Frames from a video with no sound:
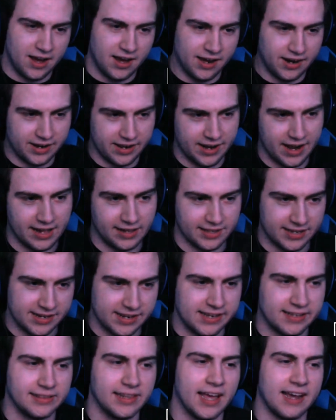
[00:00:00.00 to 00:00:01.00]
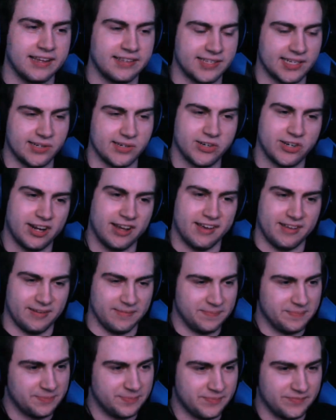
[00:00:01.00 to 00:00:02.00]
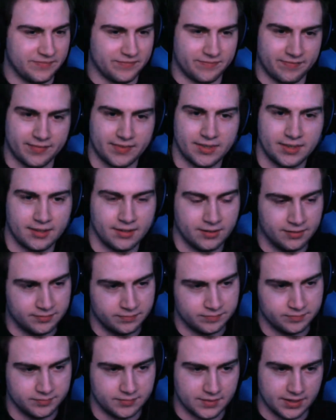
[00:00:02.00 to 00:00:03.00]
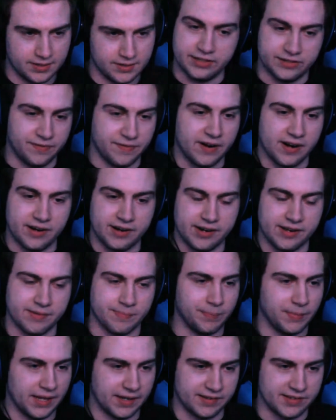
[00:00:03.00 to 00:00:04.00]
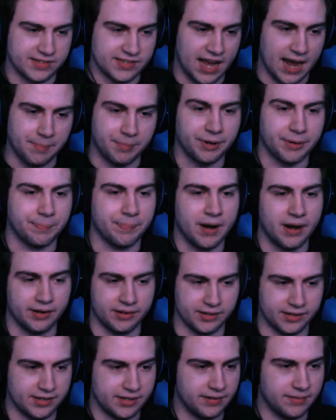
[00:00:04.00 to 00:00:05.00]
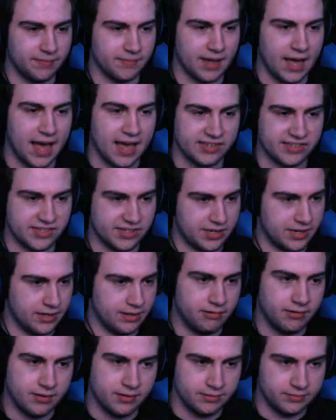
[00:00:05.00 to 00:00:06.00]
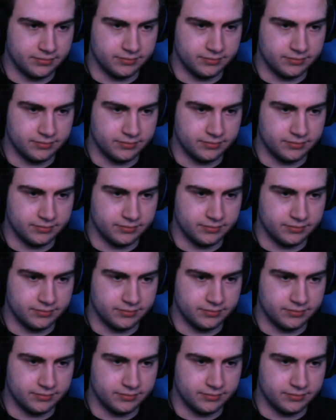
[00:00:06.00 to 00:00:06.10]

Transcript: neon and LED lights and shit. It is very like cyberpunk-esque.